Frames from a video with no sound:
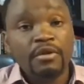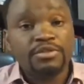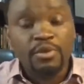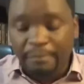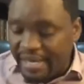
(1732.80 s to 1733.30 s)

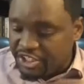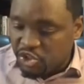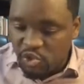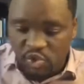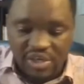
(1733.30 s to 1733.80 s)
So make
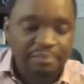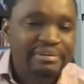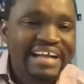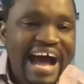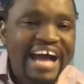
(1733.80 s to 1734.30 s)
sure you keep
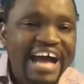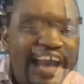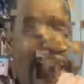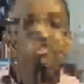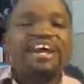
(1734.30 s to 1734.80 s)
an eye
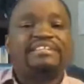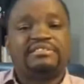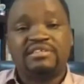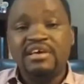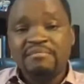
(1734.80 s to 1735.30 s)
on
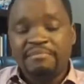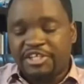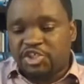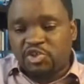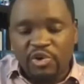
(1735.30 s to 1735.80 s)
trends.
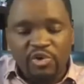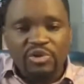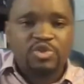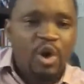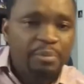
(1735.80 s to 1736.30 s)
Make sure you're
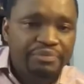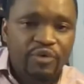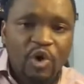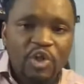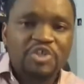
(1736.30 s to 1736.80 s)
on top of
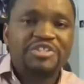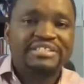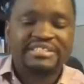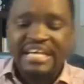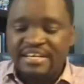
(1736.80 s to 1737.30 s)
all of
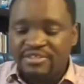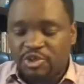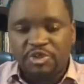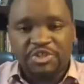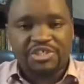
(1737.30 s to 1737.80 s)
these
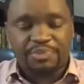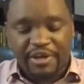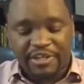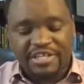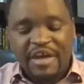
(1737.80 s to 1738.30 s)
solutions
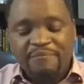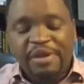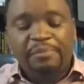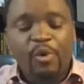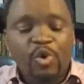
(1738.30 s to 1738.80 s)
because
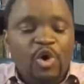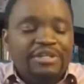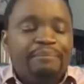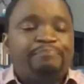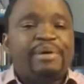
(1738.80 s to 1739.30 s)
people will
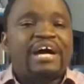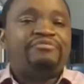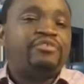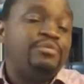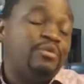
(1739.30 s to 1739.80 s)
only buy
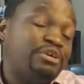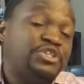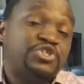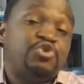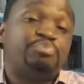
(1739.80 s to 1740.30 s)
from you
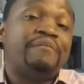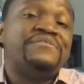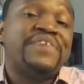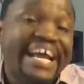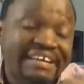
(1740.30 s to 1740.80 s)
because you're
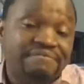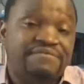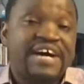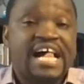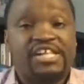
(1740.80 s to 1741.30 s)
providing
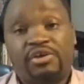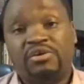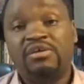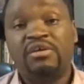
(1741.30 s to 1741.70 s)
value.